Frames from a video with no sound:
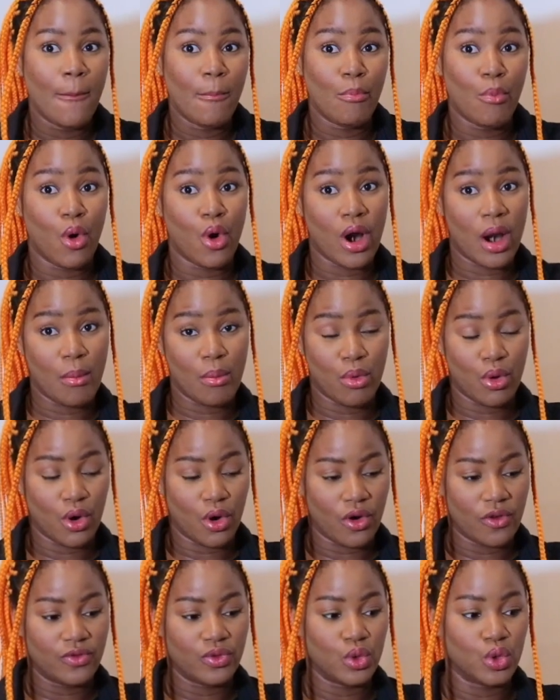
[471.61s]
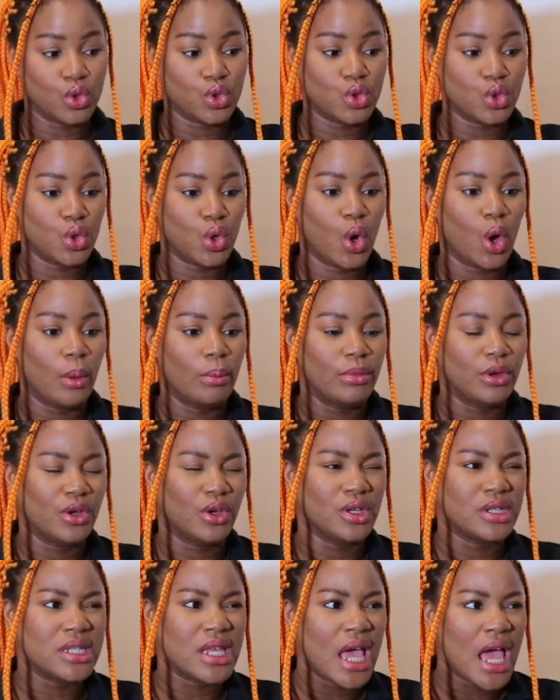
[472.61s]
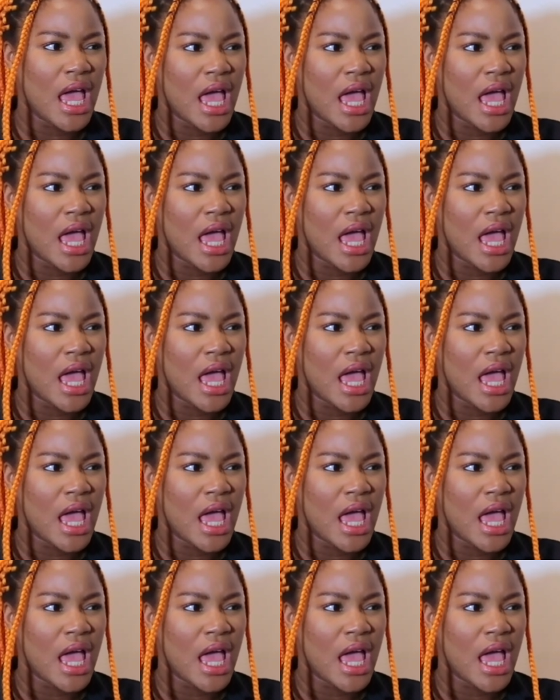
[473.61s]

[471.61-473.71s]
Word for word: more and more of those to come, because